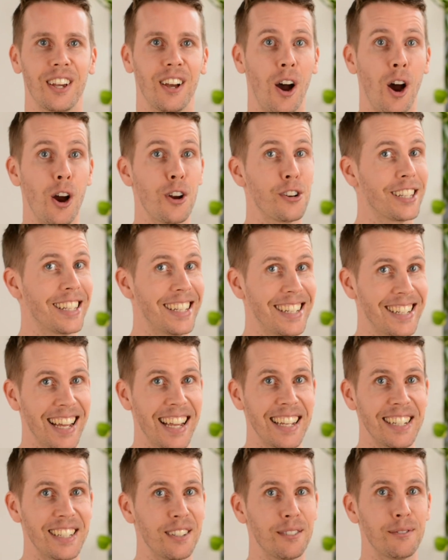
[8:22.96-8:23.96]
Only
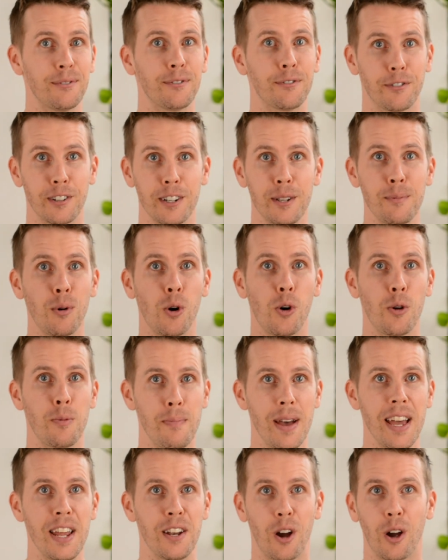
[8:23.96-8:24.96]
native, freeborn
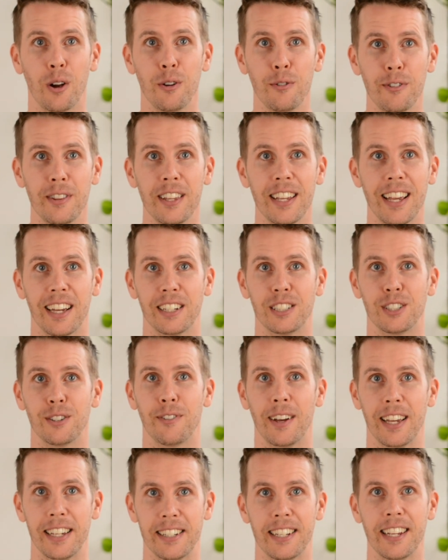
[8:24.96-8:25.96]
men over the age of
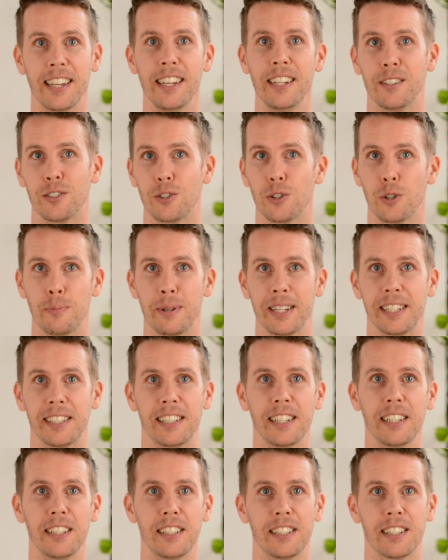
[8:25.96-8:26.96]
18 could be
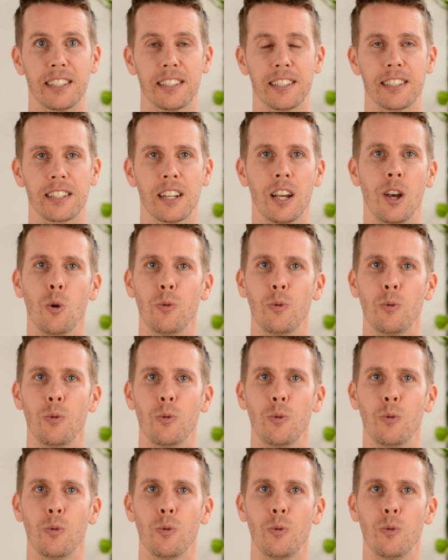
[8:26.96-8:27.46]
citizens,